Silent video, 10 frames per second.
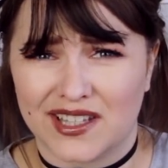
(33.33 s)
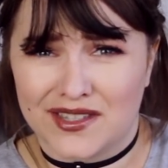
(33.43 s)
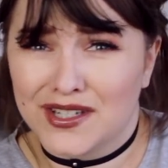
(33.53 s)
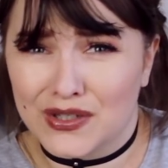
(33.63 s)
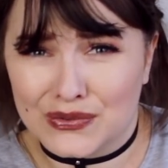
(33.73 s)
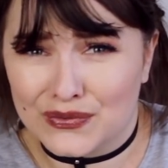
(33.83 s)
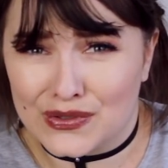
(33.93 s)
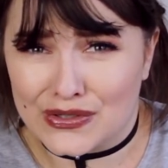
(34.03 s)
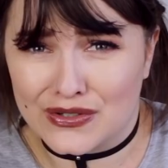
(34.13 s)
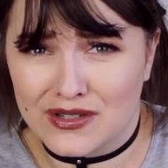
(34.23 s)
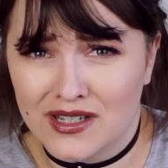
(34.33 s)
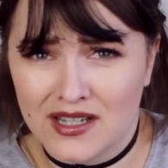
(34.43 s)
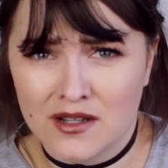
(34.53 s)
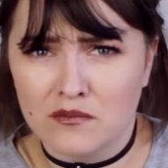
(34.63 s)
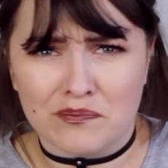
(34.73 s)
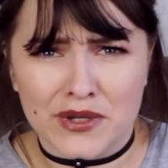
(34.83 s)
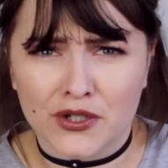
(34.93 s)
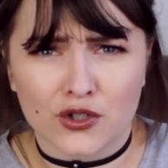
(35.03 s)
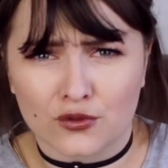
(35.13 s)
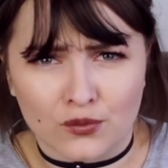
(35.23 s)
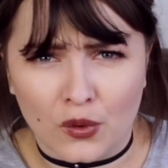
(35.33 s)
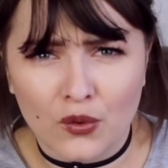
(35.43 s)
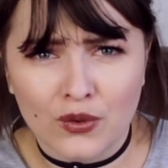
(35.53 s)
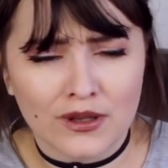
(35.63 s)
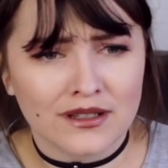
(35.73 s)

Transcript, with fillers: I think, her first bigger role.